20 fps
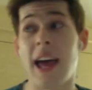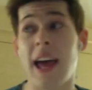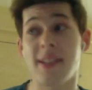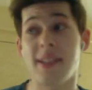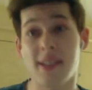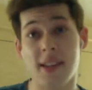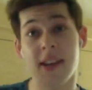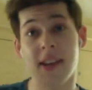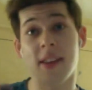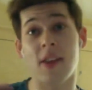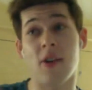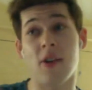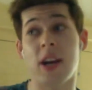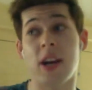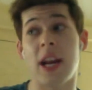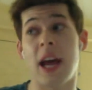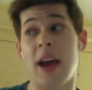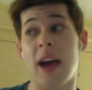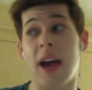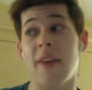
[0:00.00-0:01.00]
thing they're going to
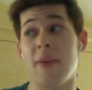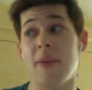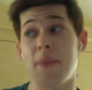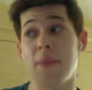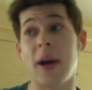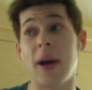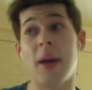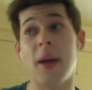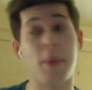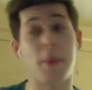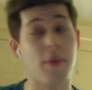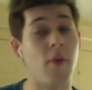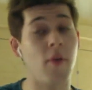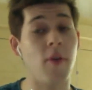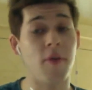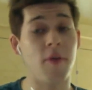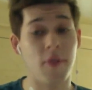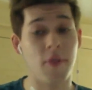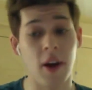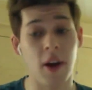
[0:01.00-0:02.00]
have in mind before
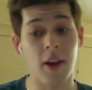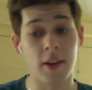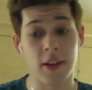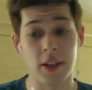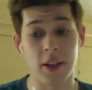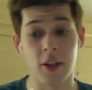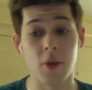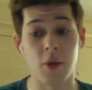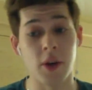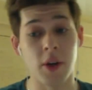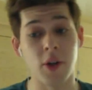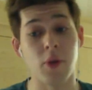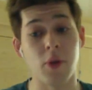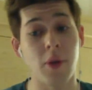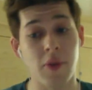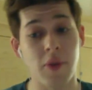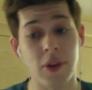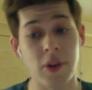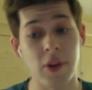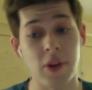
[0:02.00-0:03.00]
finale. You want to do
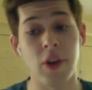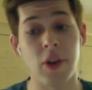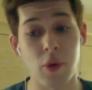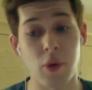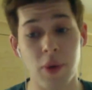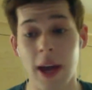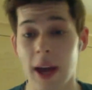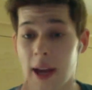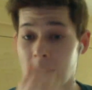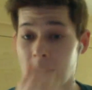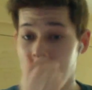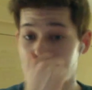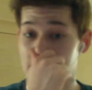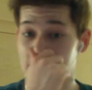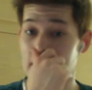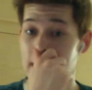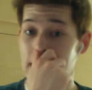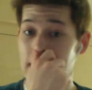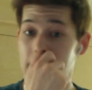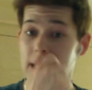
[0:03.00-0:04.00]
everything you can
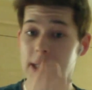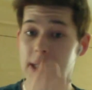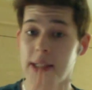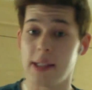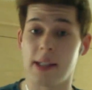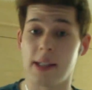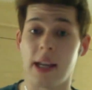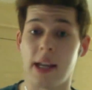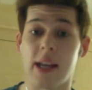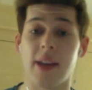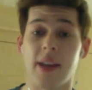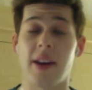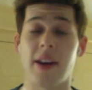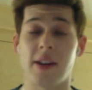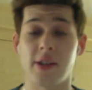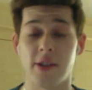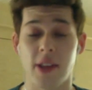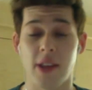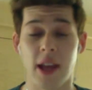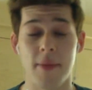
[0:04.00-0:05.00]
to take advantage of that.